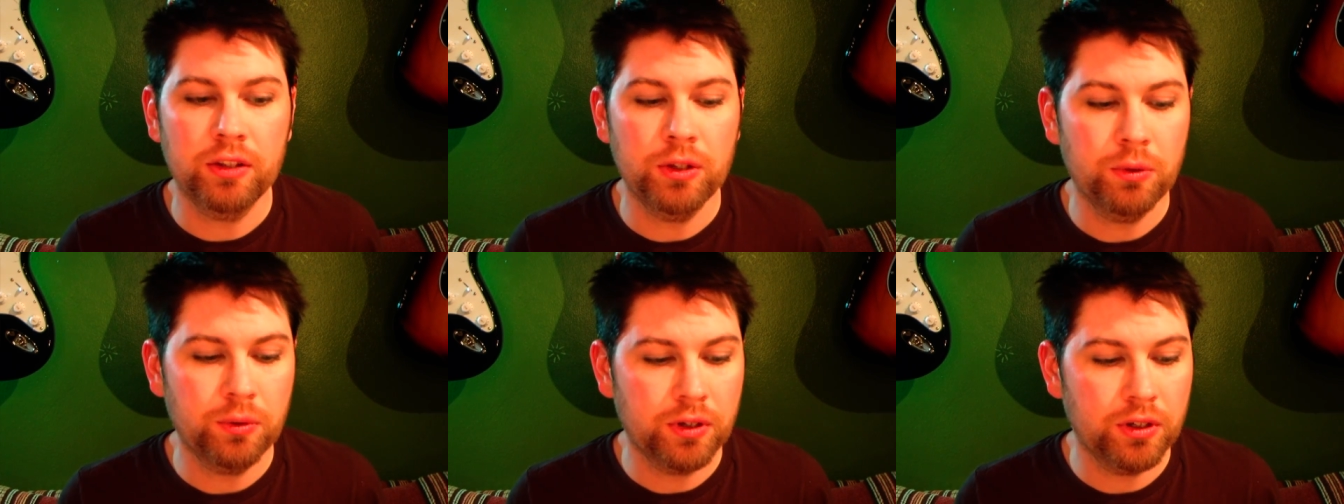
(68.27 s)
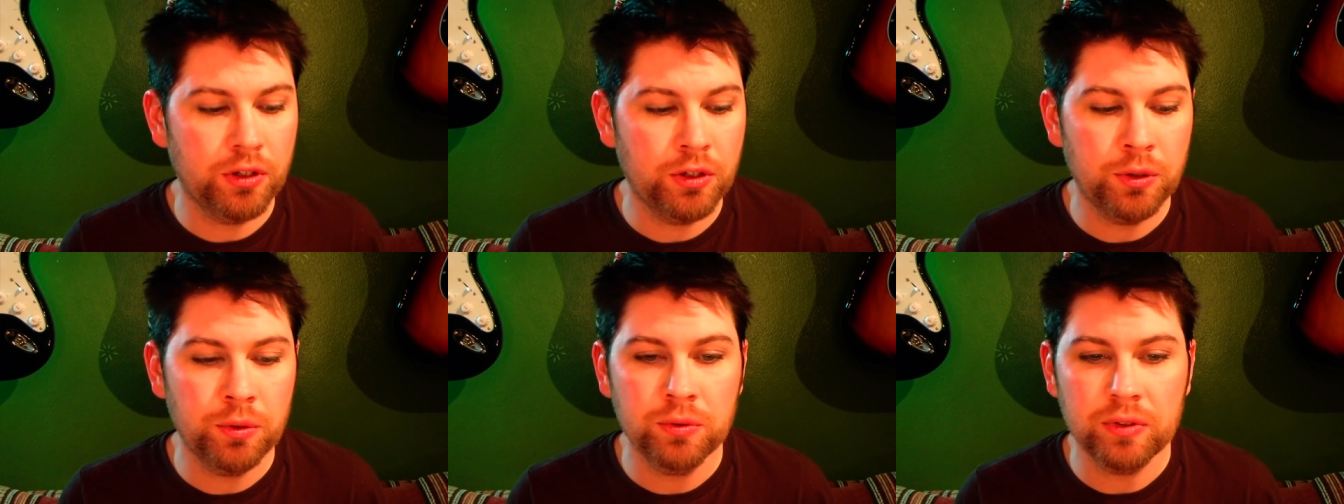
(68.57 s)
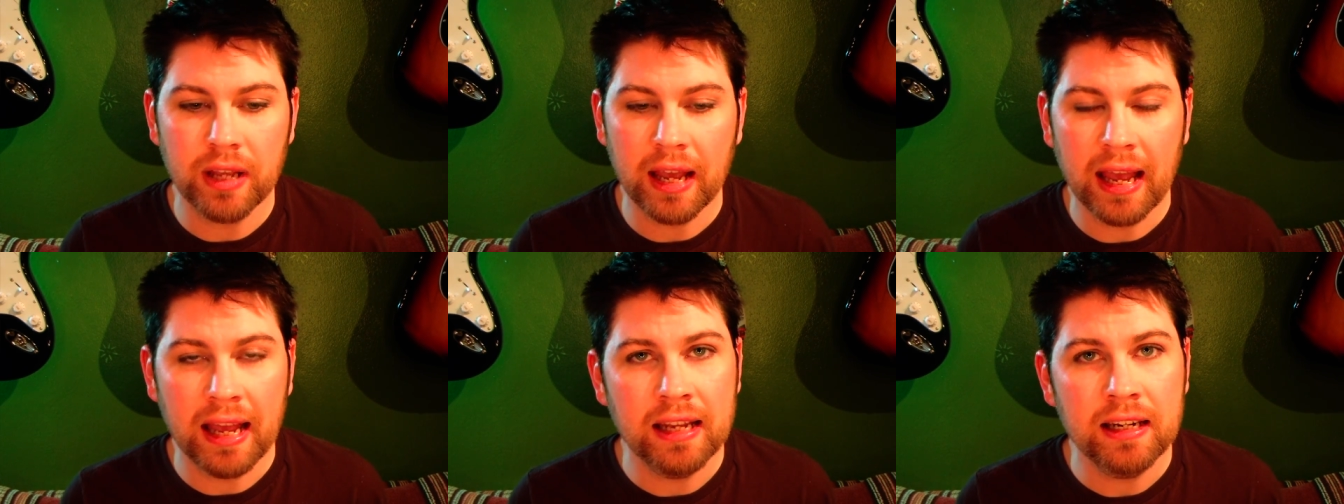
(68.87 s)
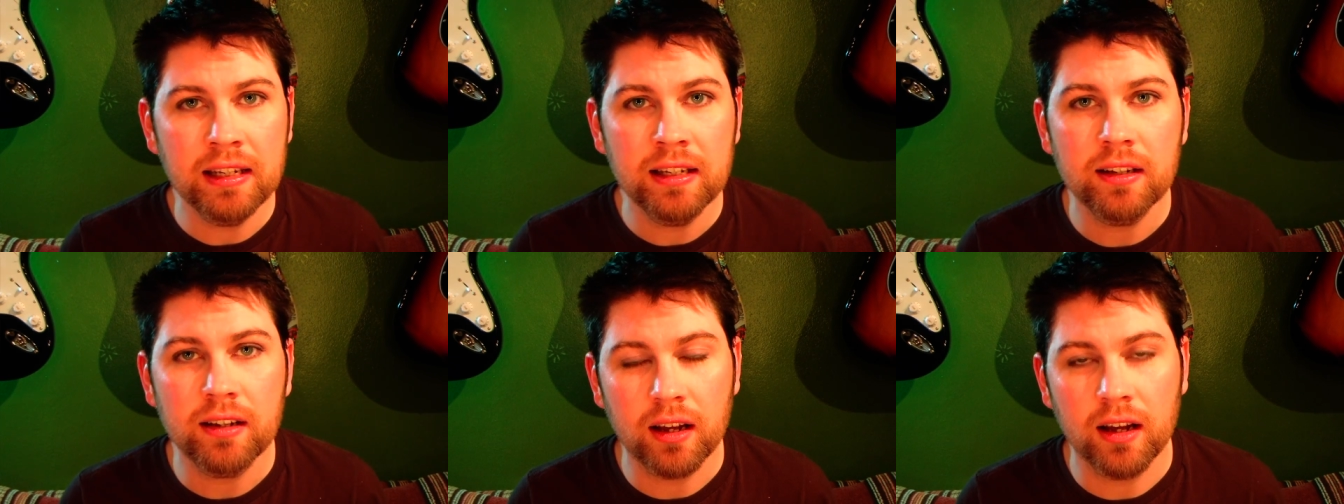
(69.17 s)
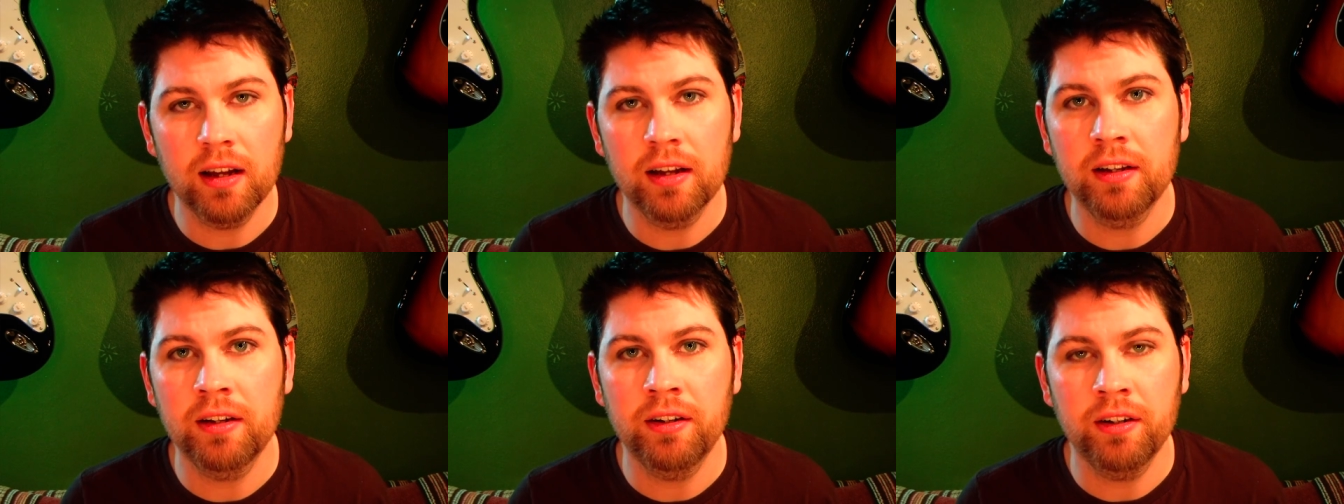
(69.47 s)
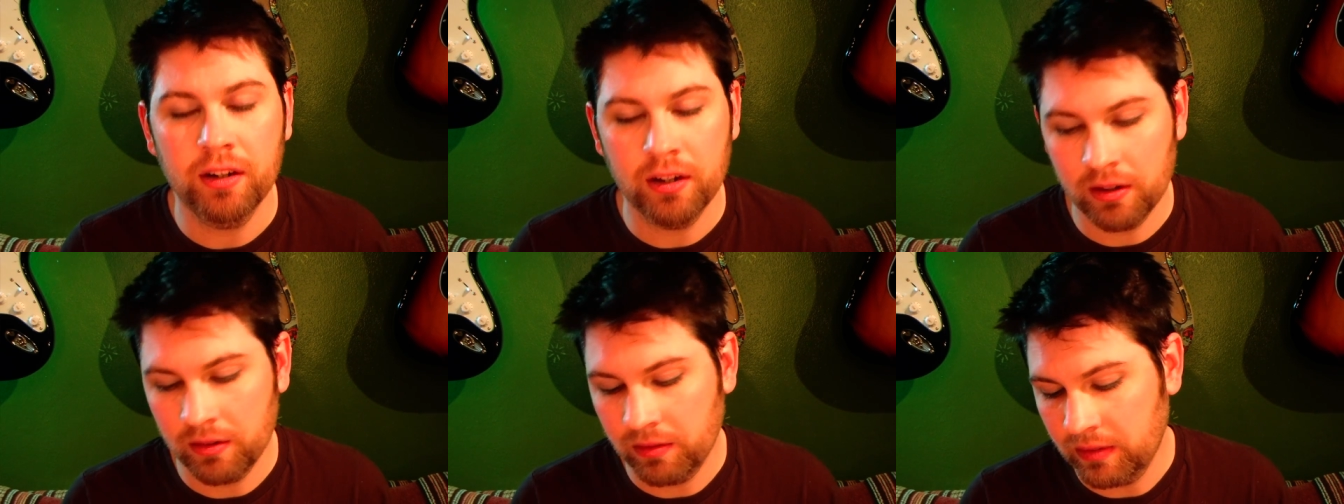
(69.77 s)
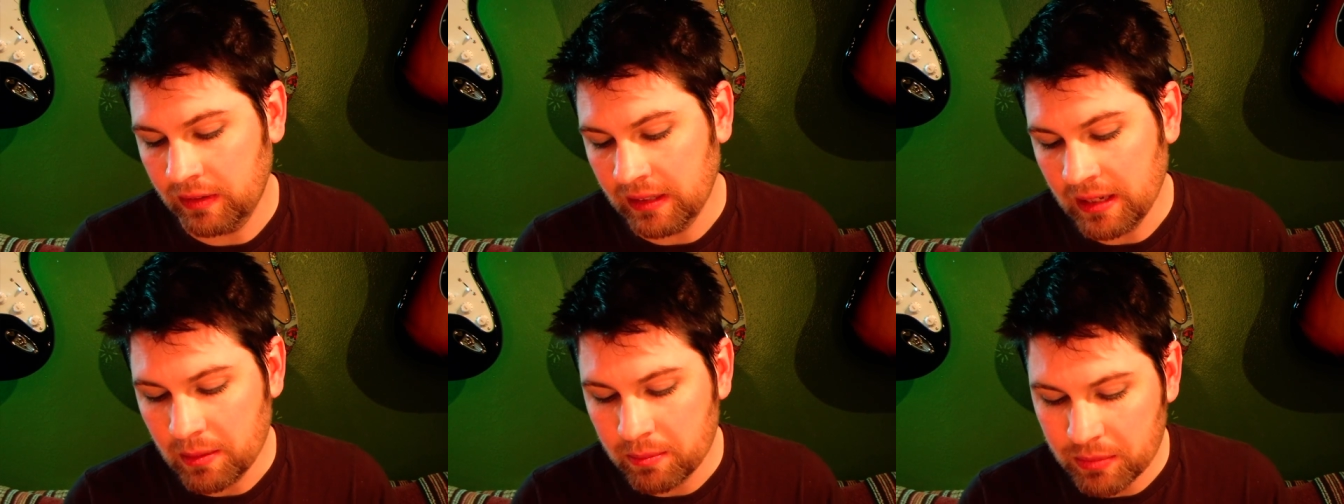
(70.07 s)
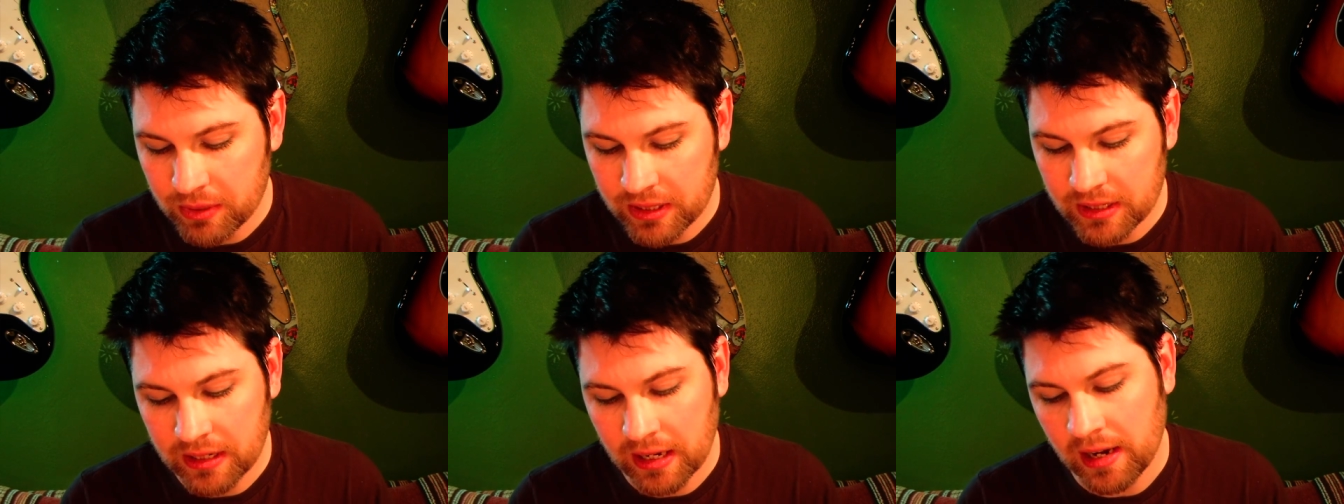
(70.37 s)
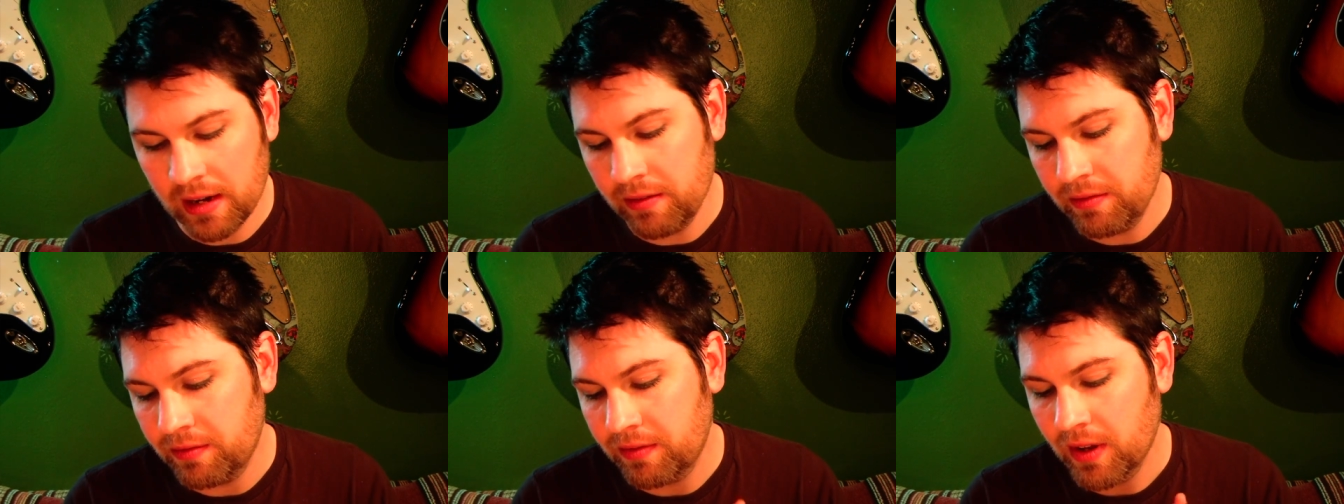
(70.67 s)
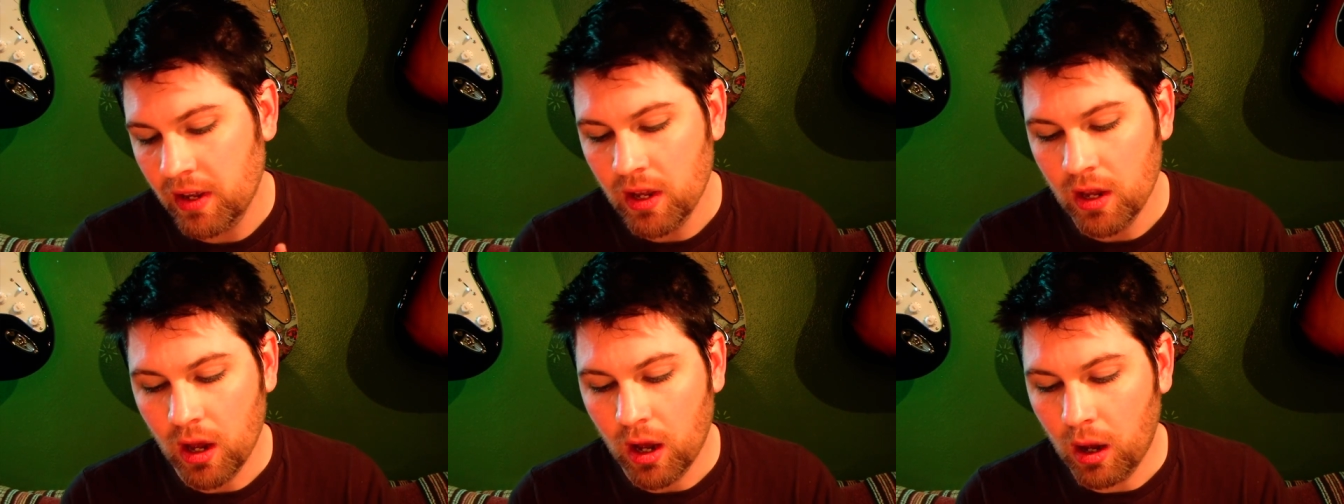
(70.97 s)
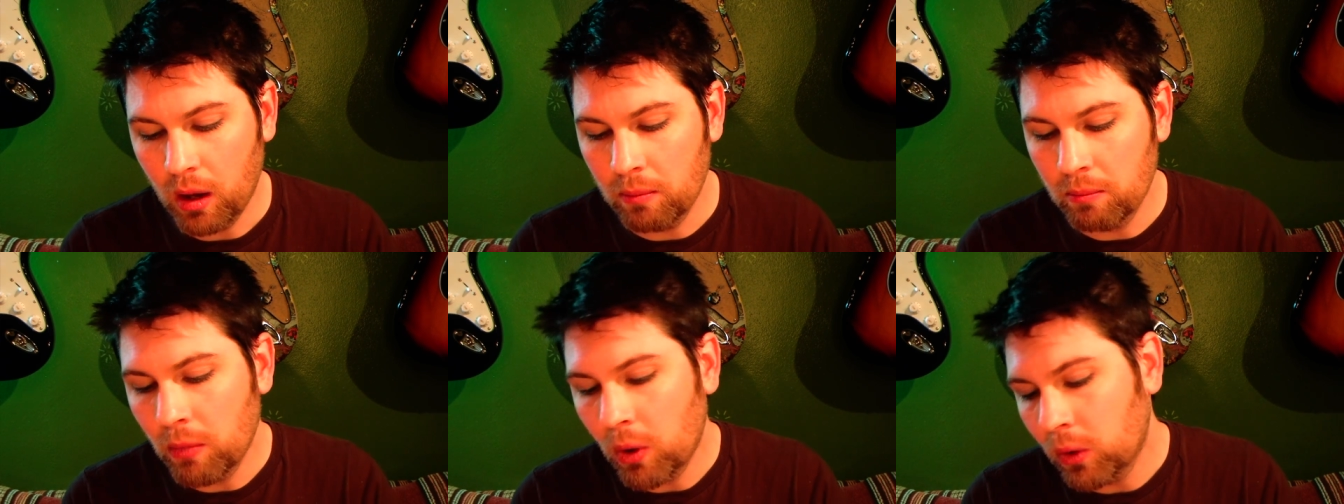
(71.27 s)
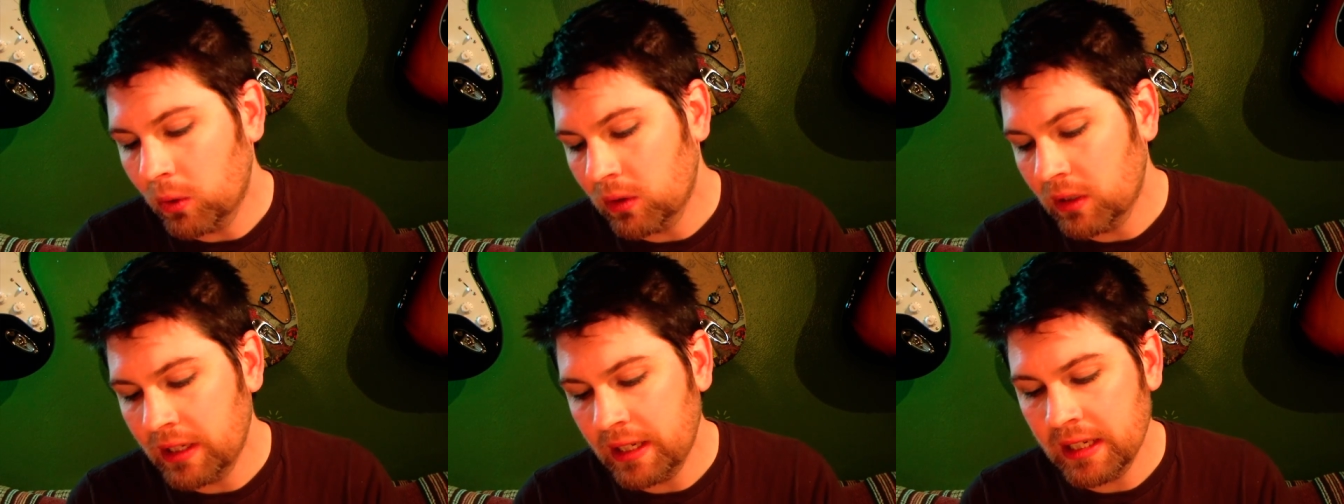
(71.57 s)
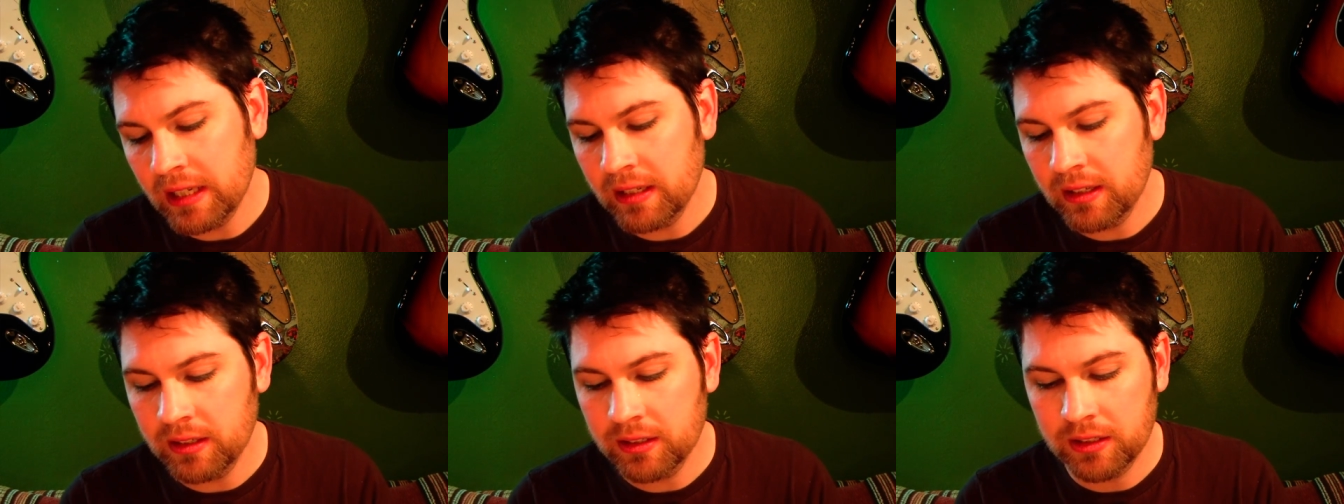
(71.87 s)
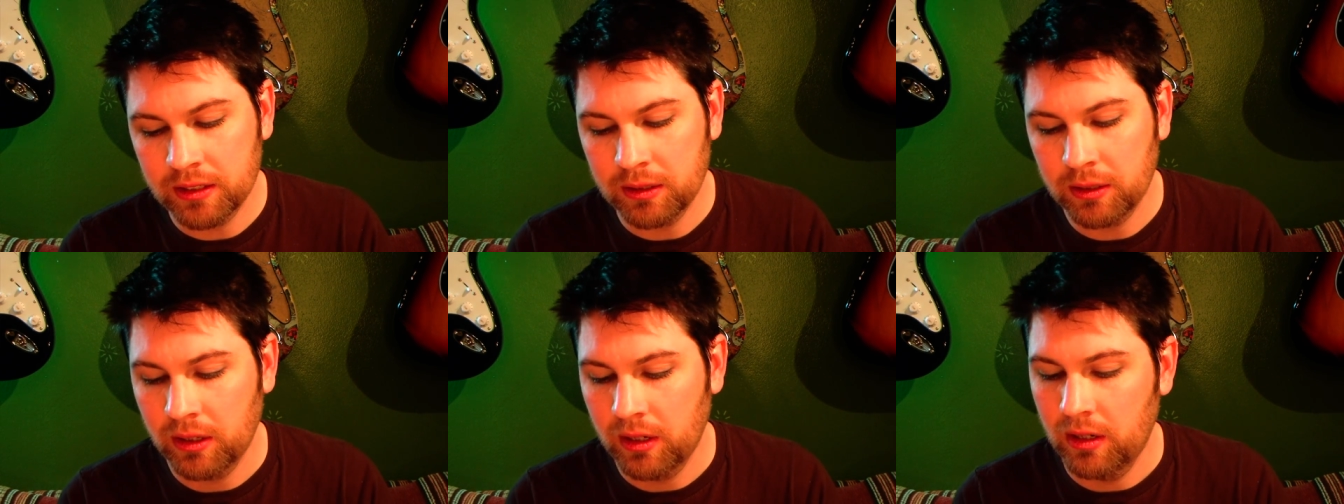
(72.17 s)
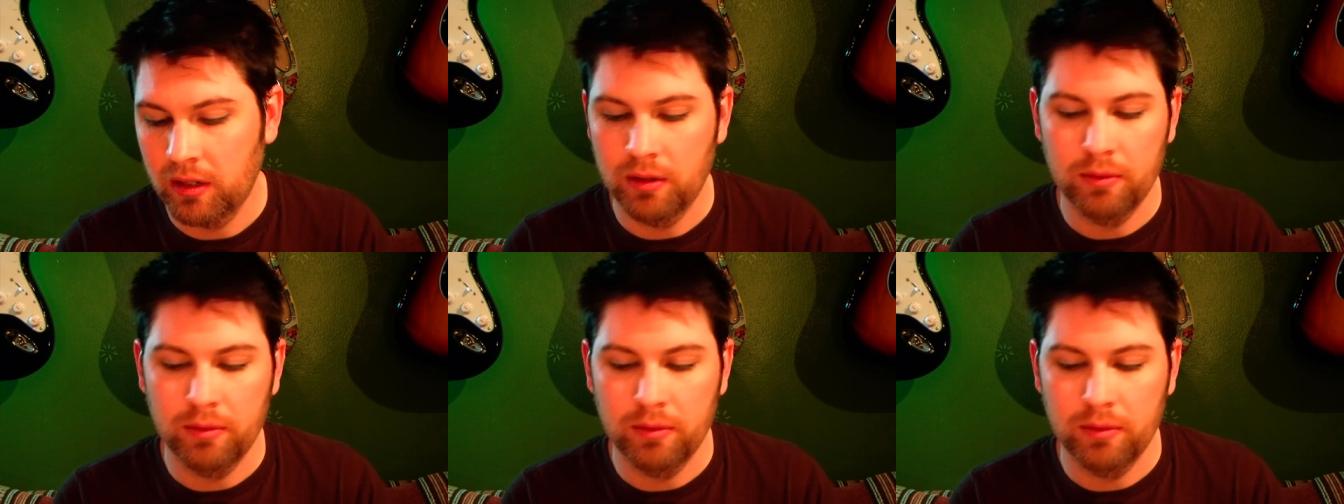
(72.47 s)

you can use any kind of lip-safe emollient